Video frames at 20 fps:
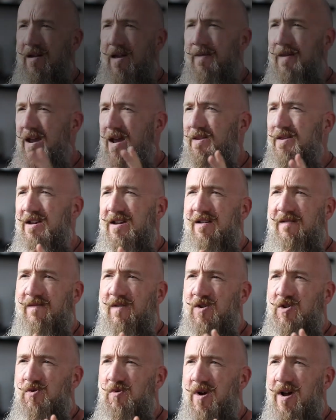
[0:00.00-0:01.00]
And the idea of
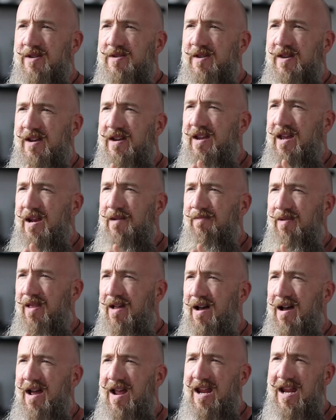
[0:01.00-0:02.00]
virtuosity can
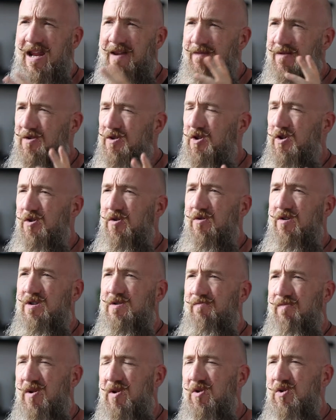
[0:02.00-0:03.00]
apply even to your
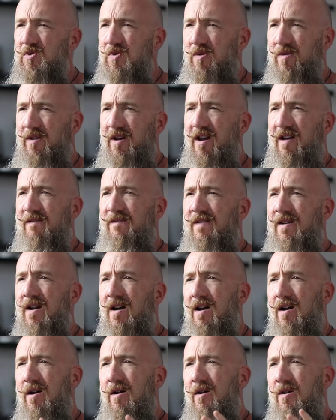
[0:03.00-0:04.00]
spiritual life.
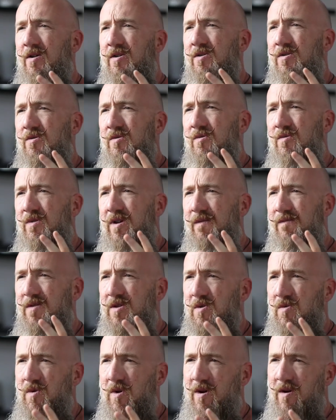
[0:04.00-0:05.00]
If
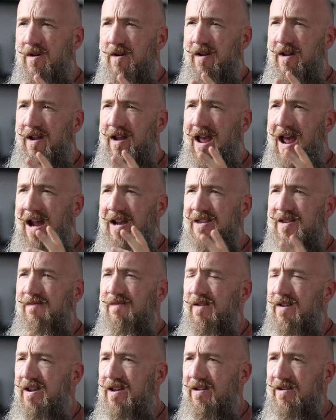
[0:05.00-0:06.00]
you are
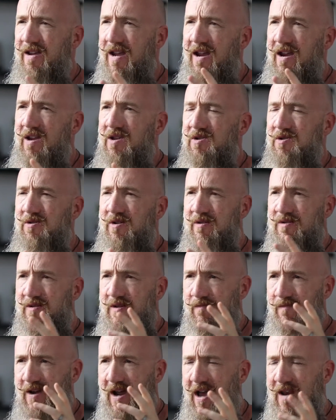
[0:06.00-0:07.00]
actively engaged in
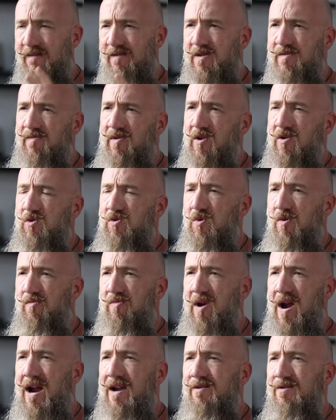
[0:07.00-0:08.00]
some kind of a spiritual
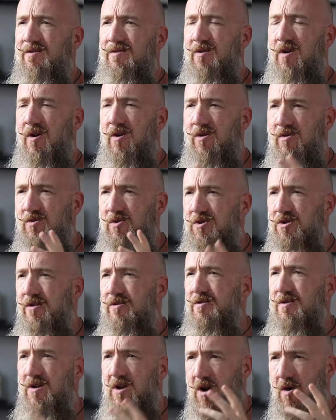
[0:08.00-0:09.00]
practice, are you
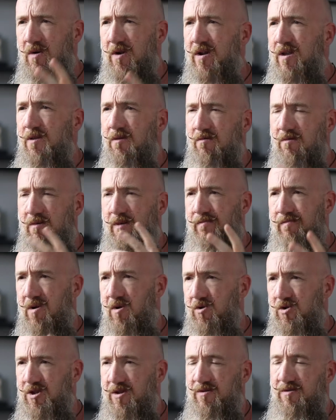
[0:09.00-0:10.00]
just going through the
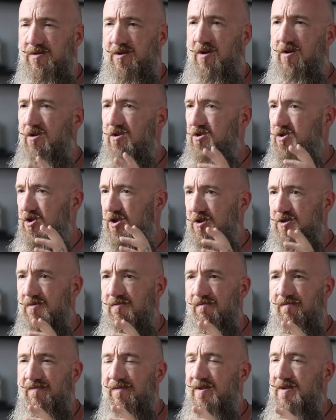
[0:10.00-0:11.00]
motions? Are you just
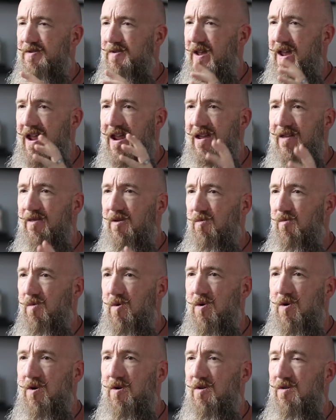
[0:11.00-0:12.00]
saying the
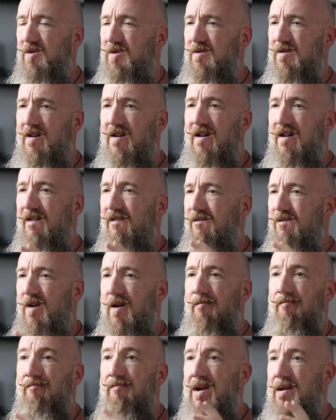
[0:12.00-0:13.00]
words
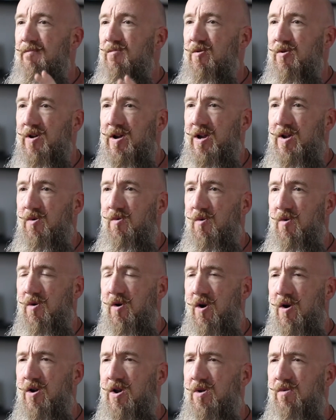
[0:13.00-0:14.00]
from memory?
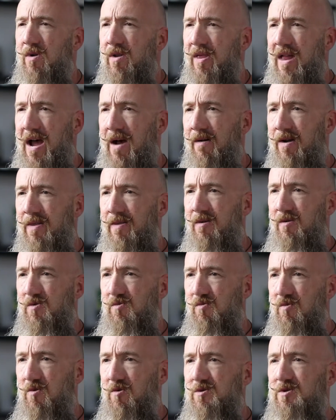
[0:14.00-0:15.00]
Or are you allowing those
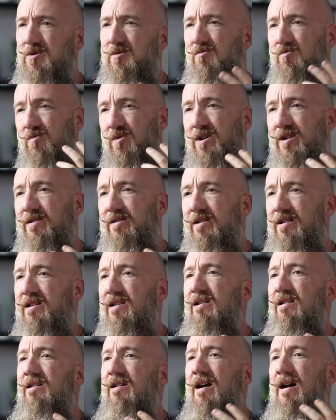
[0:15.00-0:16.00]
words to
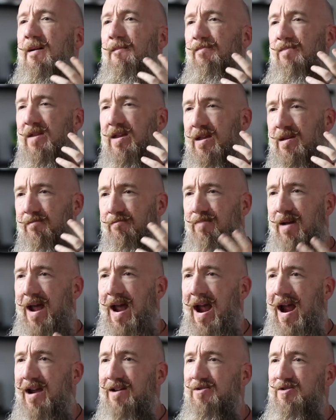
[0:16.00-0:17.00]
really
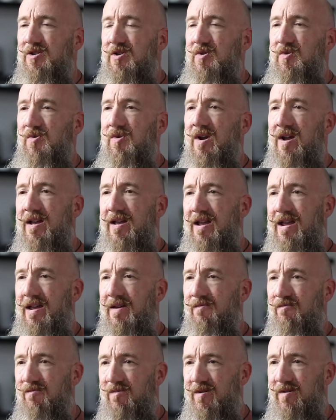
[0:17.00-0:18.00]
impact you
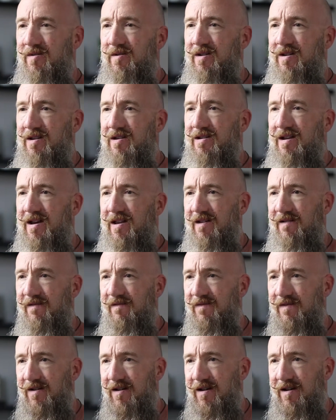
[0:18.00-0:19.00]
and really kind
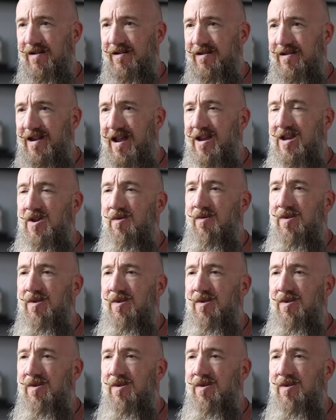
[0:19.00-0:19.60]
of get you